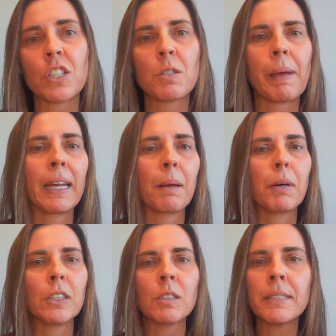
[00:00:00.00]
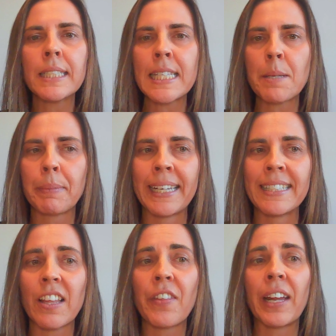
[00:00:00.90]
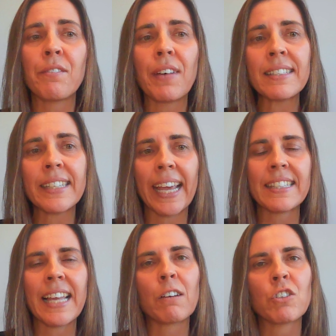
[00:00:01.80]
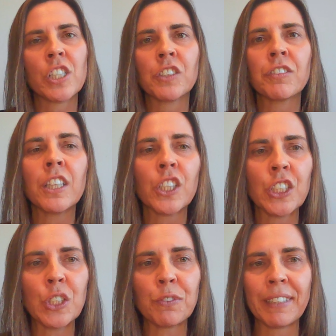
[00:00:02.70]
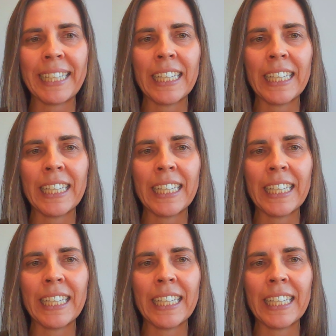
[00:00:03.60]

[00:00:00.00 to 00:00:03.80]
spanning multiple disciplines that investigates how children learn to read